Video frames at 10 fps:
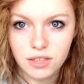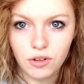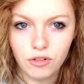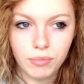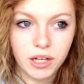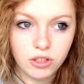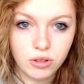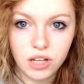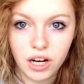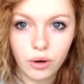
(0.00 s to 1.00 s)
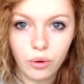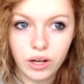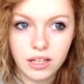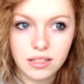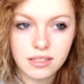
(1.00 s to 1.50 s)
of my true target
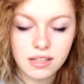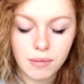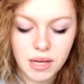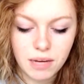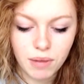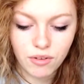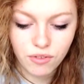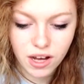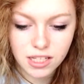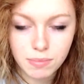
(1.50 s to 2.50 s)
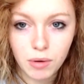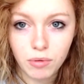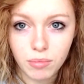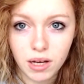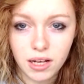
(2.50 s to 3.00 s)
audience. I mean, in my first bit
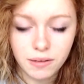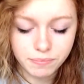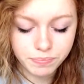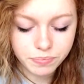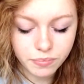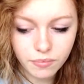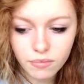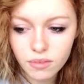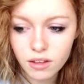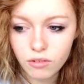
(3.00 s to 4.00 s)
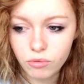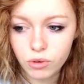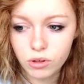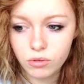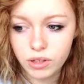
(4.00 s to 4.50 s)
with my
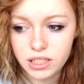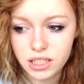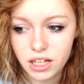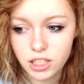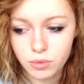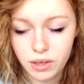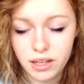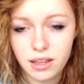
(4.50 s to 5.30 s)
research with